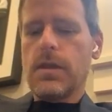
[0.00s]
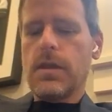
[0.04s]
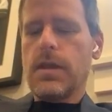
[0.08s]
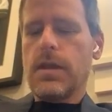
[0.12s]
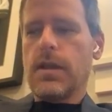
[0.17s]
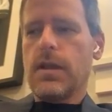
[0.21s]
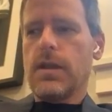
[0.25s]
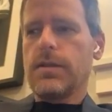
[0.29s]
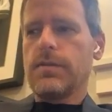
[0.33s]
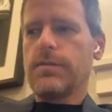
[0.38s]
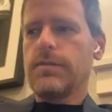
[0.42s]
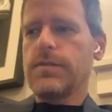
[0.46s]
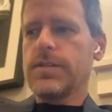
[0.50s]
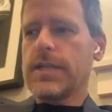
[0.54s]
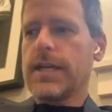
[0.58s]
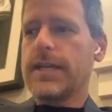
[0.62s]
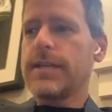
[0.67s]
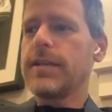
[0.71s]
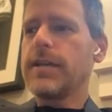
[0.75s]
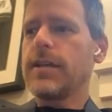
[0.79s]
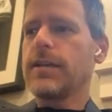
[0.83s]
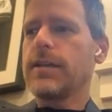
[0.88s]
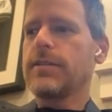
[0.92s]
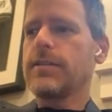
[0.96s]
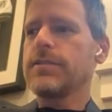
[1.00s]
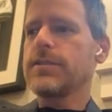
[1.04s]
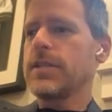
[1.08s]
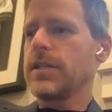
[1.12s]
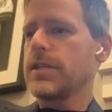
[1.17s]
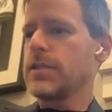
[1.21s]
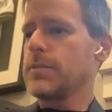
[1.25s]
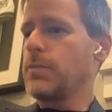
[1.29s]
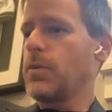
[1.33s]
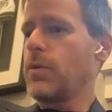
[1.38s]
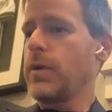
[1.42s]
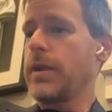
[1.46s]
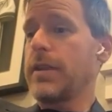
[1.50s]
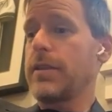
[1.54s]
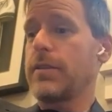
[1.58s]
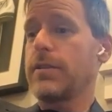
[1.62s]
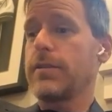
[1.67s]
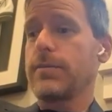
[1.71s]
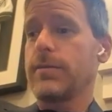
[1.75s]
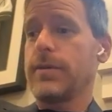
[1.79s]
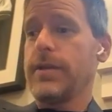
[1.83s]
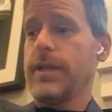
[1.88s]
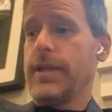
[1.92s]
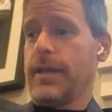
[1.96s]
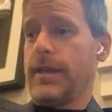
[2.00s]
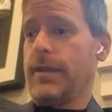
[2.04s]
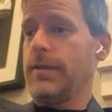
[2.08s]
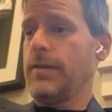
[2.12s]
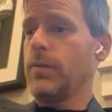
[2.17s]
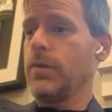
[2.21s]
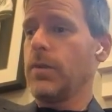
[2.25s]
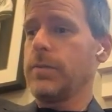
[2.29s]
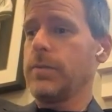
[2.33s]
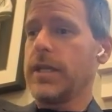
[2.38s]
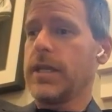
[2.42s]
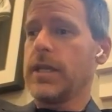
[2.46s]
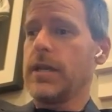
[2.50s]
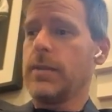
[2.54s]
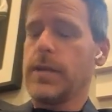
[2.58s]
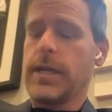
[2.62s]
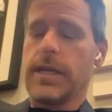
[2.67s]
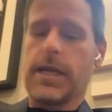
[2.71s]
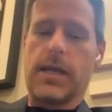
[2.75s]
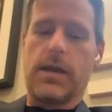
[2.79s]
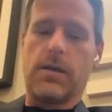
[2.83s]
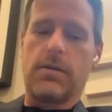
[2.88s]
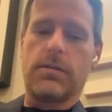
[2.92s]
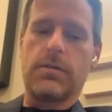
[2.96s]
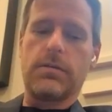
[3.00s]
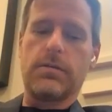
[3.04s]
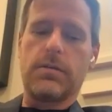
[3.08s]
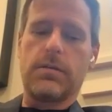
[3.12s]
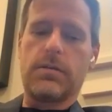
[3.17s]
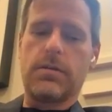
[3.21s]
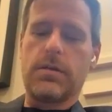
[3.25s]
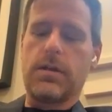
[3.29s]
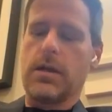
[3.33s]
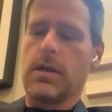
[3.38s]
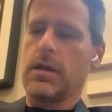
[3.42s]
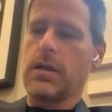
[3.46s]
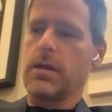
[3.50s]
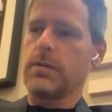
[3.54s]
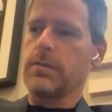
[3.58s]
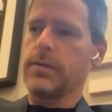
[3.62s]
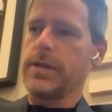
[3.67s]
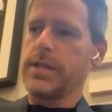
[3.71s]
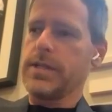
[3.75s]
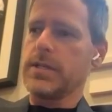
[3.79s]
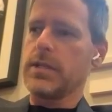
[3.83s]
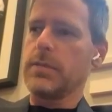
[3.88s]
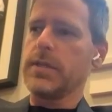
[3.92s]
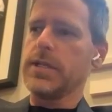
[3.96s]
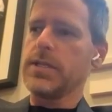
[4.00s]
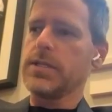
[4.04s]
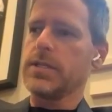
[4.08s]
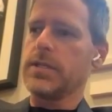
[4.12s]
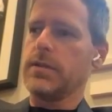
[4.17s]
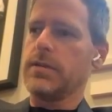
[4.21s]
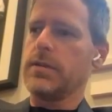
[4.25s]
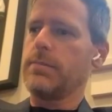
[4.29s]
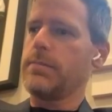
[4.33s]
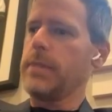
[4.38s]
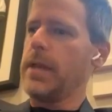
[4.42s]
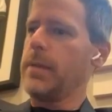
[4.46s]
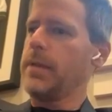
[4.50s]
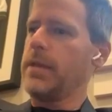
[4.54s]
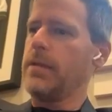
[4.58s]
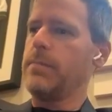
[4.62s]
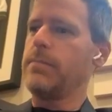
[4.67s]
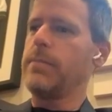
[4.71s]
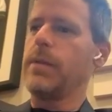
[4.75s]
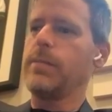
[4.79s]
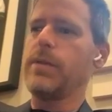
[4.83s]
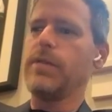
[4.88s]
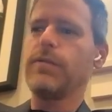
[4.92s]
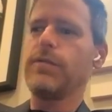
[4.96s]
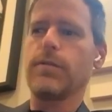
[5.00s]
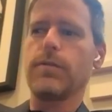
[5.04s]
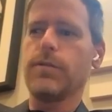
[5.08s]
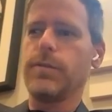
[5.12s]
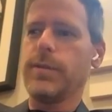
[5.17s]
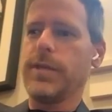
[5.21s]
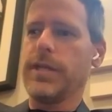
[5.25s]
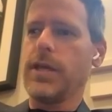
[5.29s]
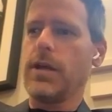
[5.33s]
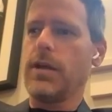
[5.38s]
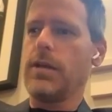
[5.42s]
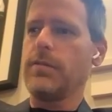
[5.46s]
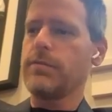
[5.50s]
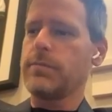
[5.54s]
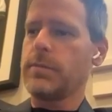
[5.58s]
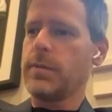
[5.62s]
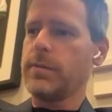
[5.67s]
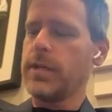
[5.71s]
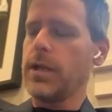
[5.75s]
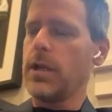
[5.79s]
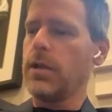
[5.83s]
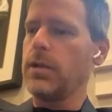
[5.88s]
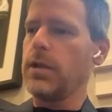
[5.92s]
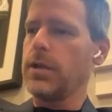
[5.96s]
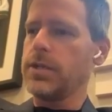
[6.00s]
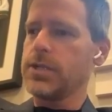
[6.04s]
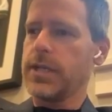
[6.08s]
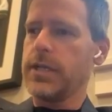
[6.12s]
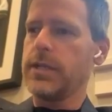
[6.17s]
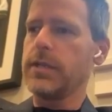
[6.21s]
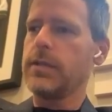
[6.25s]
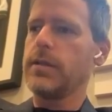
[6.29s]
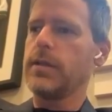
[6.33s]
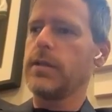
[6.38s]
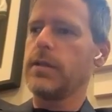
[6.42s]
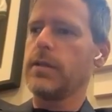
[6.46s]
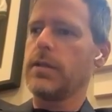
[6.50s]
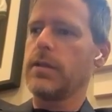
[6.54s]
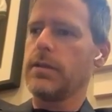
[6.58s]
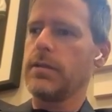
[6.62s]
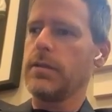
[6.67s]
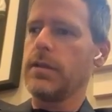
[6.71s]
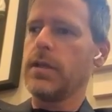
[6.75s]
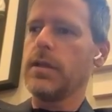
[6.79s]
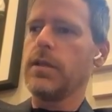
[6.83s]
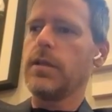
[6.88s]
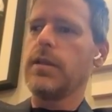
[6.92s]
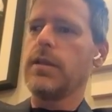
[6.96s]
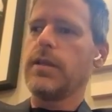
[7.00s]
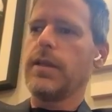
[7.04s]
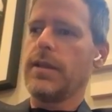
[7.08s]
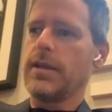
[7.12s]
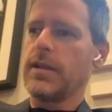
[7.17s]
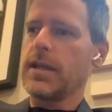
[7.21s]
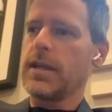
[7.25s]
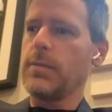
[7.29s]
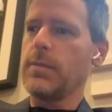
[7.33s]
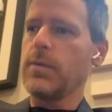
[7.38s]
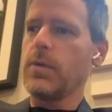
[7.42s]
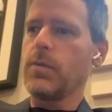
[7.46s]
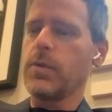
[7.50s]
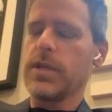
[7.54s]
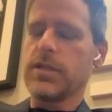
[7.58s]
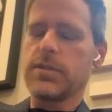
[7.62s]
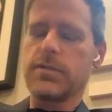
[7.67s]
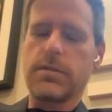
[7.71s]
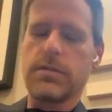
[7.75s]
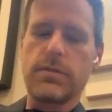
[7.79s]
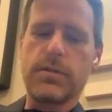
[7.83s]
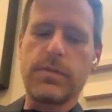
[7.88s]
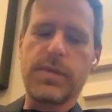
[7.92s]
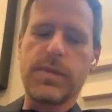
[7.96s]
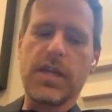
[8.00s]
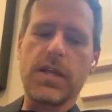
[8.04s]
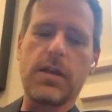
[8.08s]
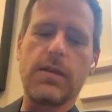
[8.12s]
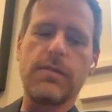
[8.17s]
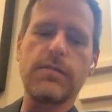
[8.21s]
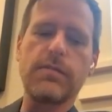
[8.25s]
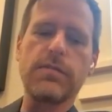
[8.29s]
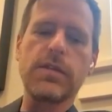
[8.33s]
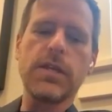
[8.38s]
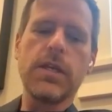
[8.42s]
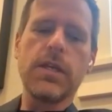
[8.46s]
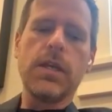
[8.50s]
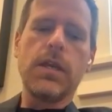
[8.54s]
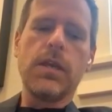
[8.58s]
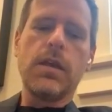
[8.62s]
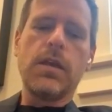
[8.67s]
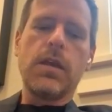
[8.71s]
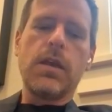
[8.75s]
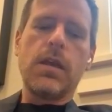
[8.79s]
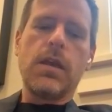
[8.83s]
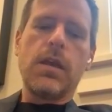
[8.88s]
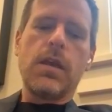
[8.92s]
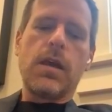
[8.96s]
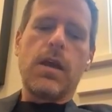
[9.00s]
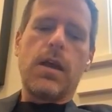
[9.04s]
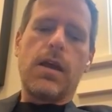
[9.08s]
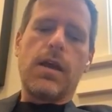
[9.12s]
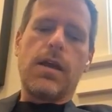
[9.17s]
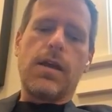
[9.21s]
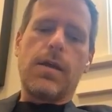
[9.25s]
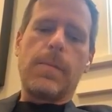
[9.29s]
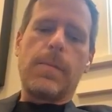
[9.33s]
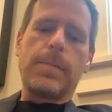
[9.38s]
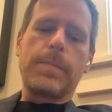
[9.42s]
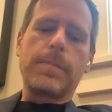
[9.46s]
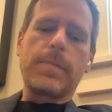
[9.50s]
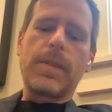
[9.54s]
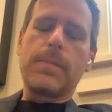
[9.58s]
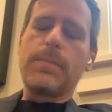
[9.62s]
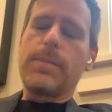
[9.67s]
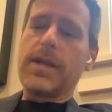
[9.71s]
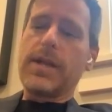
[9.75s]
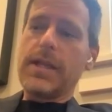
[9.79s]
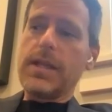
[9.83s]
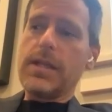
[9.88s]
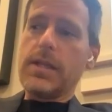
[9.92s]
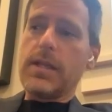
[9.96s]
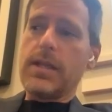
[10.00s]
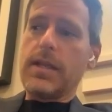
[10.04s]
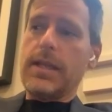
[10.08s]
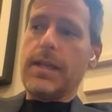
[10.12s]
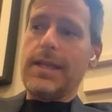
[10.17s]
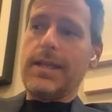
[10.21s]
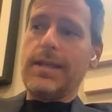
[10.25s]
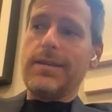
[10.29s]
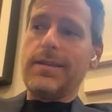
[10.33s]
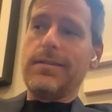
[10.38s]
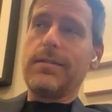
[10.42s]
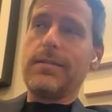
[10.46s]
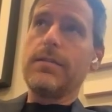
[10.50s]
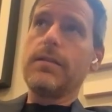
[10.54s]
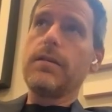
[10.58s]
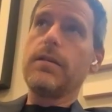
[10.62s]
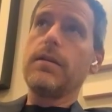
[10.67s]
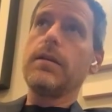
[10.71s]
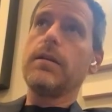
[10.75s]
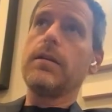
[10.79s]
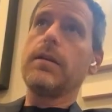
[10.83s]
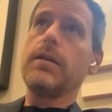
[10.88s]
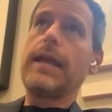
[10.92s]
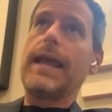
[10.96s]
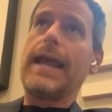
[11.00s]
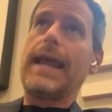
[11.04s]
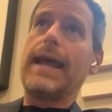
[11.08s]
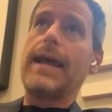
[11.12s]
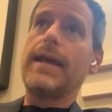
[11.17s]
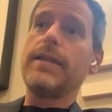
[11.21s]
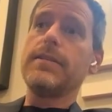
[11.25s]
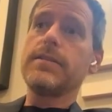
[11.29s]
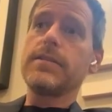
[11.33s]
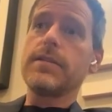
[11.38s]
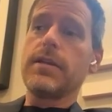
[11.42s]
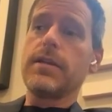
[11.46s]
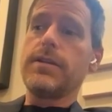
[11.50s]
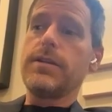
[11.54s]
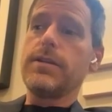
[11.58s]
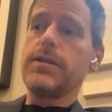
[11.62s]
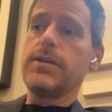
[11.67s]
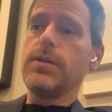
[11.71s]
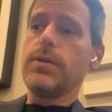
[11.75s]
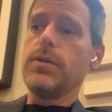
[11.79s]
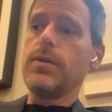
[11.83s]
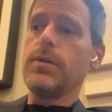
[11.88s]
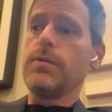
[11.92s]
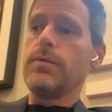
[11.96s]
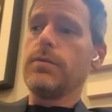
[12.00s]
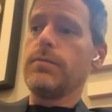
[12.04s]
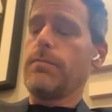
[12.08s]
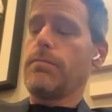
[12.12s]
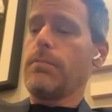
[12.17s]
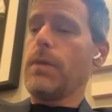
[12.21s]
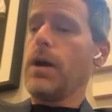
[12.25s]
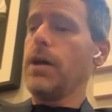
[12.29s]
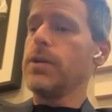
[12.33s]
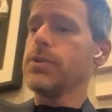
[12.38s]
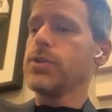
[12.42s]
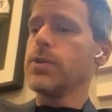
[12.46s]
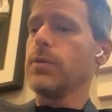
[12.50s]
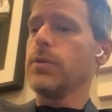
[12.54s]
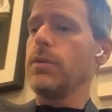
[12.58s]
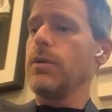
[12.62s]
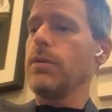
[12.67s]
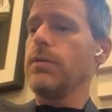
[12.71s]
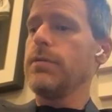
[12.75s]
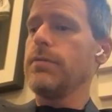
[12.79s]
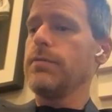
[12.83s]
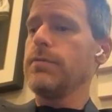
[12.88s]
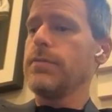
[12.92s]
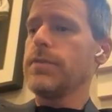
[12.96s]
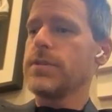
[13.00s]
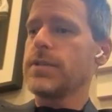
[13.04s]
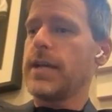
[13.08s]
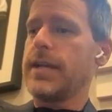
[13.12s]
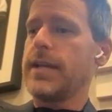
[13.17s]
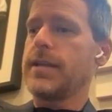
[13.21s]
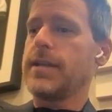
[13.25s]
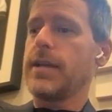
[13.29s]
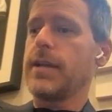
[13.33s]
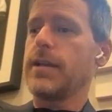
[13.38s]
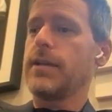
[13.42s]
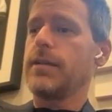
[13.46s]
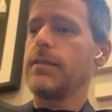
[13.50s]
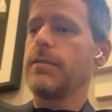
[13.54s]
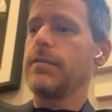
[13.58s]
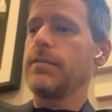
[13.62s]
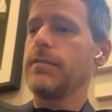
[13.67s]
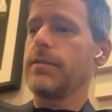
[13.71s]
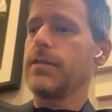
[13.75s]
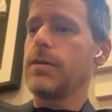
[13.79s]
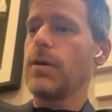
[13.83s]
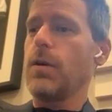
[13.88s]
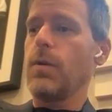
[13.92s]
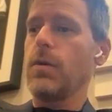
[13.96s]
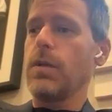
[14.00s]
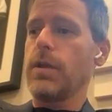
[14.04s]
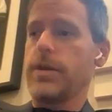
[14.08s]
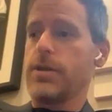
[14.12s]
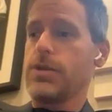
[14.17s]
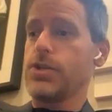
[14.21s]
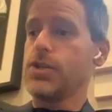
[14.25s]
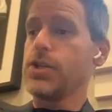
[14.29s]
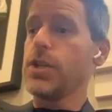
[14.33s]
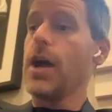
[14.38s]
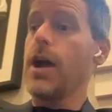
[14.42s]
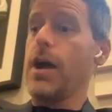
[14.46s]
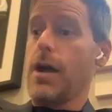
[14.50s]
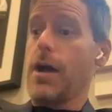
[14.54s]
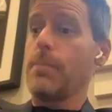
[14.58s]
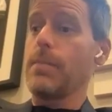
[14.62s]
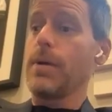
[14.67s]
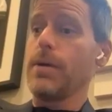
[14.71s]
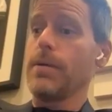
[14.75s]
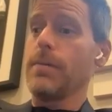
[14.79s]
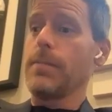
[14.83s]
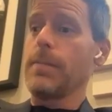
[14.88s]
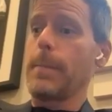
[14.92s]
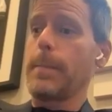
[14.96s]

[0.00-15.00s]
Sidekiq 6.3 will be coming out reasonably soon. Maybe for RubyConf. Maybe I'll launch it in a couple of weeks for RubyConf. But it adds a new module, Sidekiq :job.